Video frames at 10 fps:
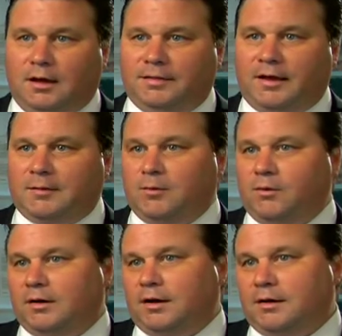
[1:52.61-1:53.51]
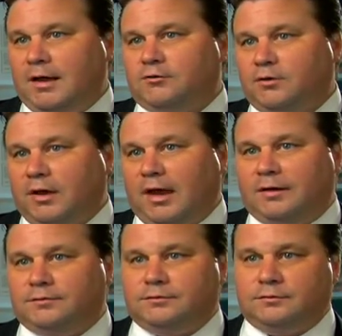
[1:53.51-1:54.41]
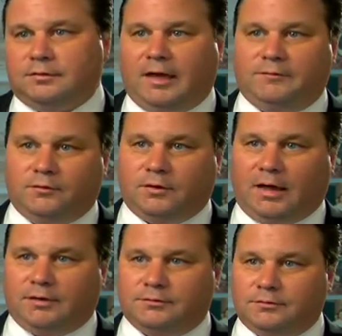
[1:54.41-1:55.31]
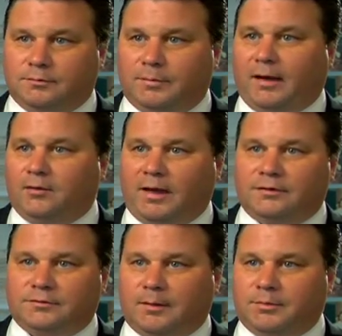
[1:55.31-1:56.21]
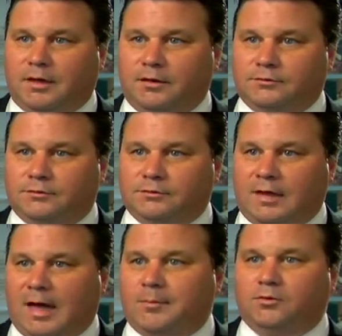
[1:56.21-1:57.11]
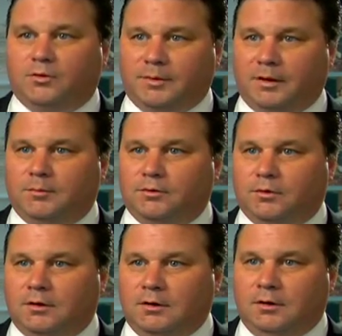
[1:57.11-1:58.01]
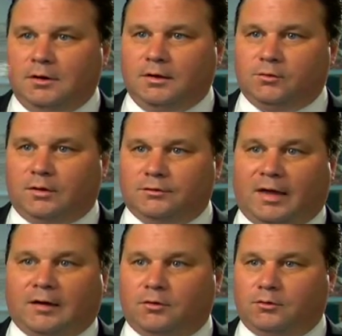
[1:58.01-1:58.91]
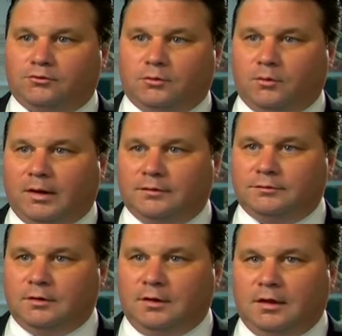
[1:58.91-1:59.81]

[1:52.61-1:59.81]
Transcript: That can be running on natural gas, landfill gas, biogas applications, cow manure, pig manure, as well as agricultural waste.